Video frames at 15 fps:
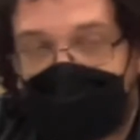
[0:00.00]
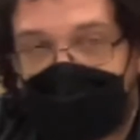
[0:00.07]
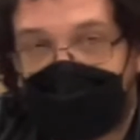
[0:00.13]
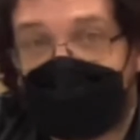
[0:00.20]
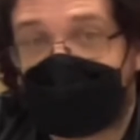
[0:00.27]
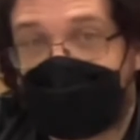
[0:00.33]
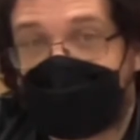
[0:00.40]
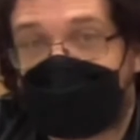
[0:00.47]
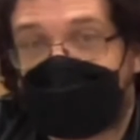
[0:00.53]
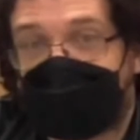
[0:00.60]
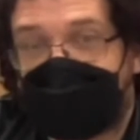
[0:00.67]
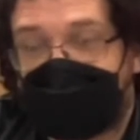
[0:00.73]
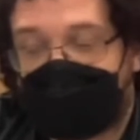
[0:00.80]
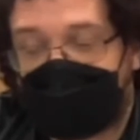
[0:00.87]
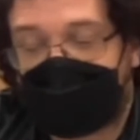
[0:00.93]
We've got free
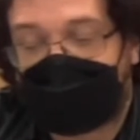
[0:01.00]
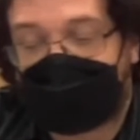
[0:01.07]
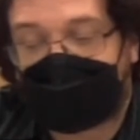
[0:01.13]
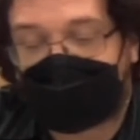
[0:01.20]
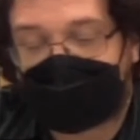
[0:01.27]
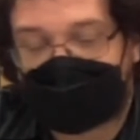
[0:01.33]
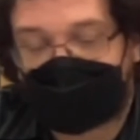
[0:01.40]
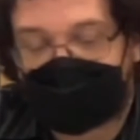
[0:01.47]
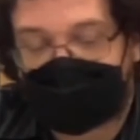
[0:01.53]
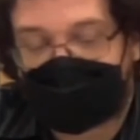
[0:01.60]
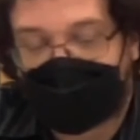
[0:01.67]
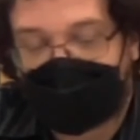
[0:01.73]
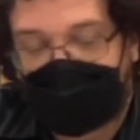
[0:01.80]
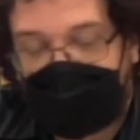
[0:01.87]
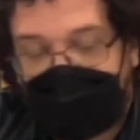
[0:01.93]
comic books.
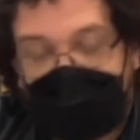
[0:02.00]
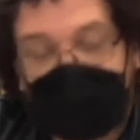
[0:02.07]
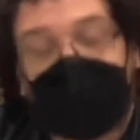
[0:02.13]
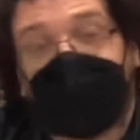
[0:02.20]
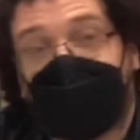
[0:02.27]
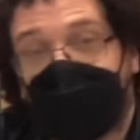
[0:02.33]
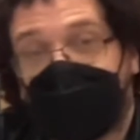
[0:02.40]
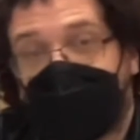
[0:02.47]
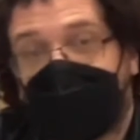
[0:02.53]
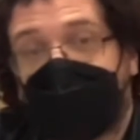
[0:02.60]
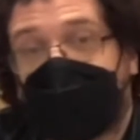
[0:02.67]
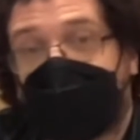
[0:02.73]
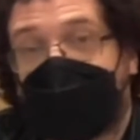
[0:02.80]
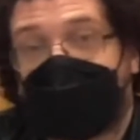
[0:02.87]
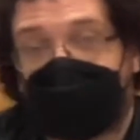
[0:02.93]
And you
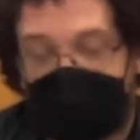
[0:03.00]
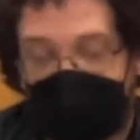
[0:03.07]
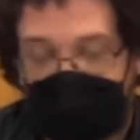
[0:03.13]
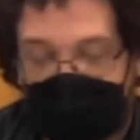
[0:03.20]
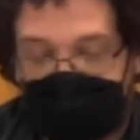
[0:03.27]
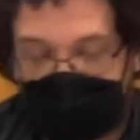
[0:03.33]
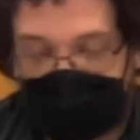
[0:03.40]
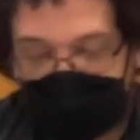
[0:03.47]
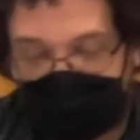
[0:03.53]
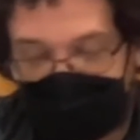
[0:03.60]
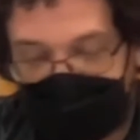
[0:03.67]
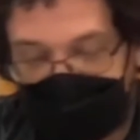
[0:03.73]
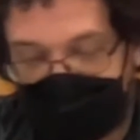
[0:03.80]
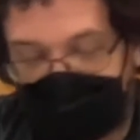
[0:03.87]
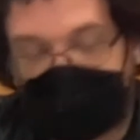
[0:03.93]
can have free comic books
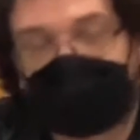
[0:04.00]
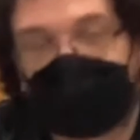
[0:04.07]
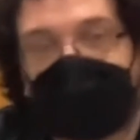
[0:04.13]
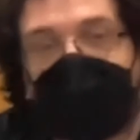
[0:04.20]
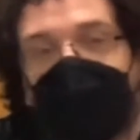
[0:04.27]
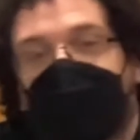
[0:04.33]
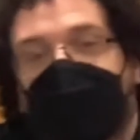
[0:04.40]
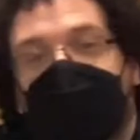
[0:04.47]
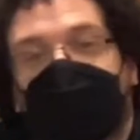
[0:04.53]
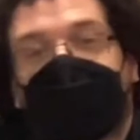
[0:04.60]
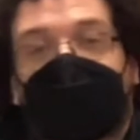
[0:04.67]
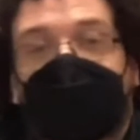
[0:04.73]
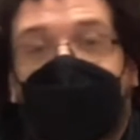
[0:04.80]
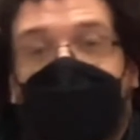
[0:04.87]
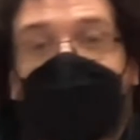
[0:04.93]
too. You'll
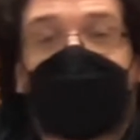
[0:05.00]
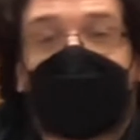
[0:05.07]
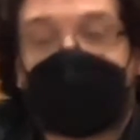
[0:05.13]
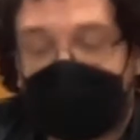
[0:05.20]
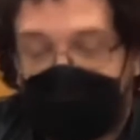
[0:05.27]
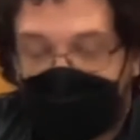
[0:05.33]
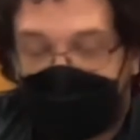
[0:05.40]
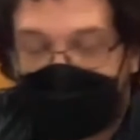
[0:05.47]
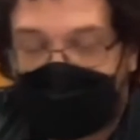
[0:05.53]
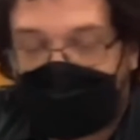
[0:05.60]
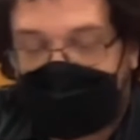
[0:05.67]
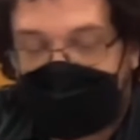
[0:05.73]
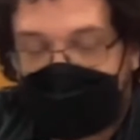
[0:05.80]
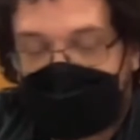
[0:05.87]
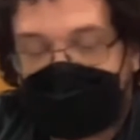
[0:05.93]
just want to visit the
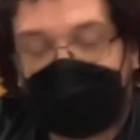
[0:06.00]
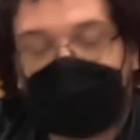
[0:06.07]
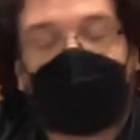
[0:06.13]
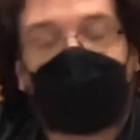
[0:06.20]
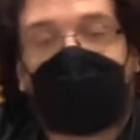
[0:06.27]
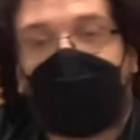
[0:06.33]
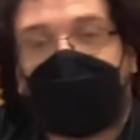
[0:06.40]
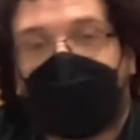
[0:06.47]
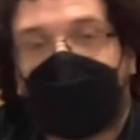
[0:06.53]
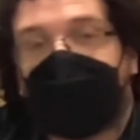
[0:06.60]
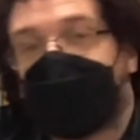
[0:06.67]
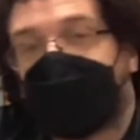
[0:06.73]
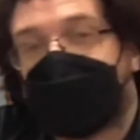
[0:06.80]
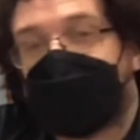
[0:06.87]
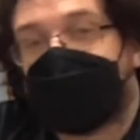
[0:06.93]
youth desk on Friday
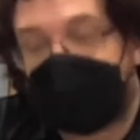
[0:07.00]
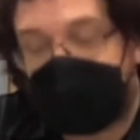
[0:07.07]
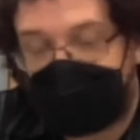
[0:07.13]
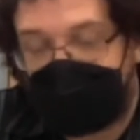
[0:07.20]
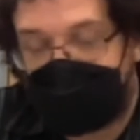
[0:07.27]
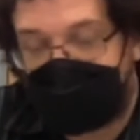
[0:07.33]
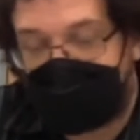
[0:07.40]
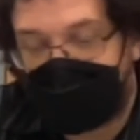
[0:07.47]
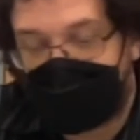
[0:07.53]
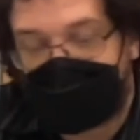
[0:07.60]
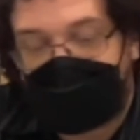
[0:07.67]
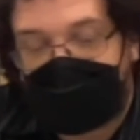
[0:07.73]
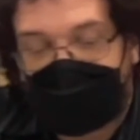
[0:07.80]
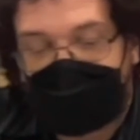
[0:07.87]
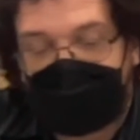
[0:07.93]
between 10 a.m.
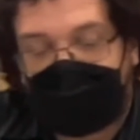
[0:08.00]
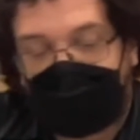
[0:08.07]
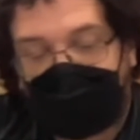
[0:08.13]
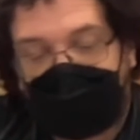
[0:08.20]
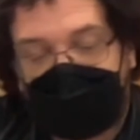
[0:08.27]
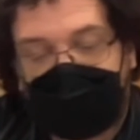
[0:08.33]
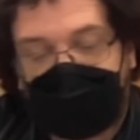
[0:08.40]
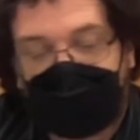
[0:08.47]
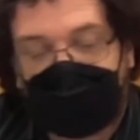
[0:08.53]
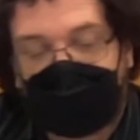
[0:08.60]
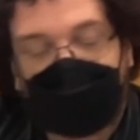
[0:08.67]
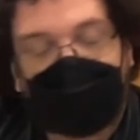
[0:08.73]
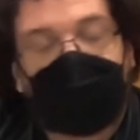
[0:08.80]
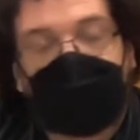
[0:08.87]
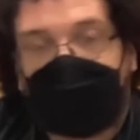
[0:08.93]
and 4 p.m.
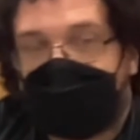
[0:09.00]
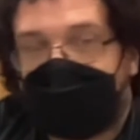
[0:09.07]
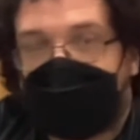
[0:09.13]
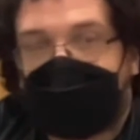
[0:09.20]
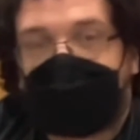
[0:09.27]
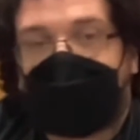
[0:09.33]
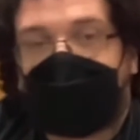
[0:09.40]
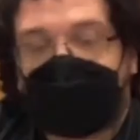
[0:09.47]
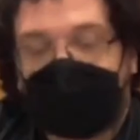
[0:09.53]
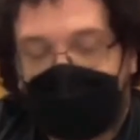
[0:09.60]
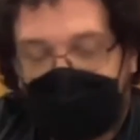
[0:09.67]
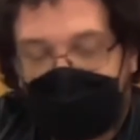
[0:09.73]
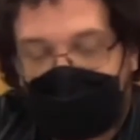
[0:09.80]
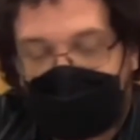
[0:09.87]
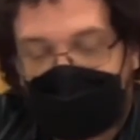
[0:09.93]
Pick out a free
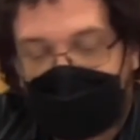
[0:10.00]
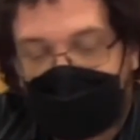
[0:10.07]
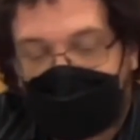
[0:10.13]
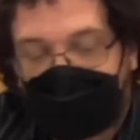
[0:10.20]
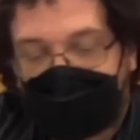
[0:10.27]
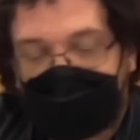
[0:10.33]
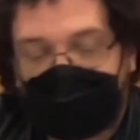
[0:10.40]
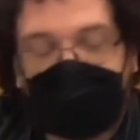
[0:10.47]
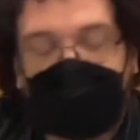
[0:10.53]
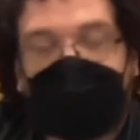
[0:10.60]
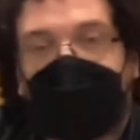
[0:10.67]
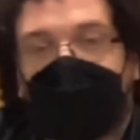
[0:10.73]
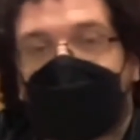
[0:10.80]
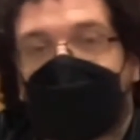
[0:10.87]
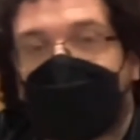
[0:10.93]
comic book, read
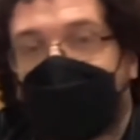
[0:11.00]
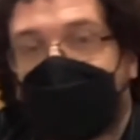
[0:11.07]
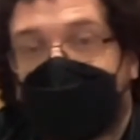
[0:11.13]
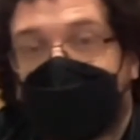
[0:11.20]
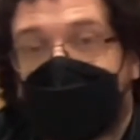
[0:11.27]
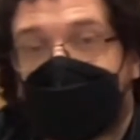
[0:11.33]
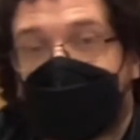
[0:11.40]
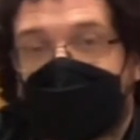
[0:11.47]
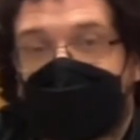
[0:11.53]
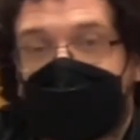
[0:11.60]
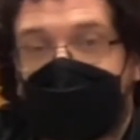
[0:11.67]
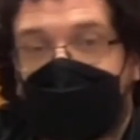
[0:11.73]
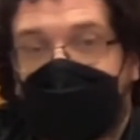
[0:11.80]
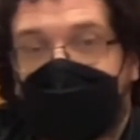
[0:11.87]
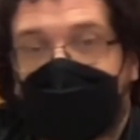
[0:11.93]
it, and it's yours
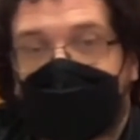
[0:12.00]
to keep.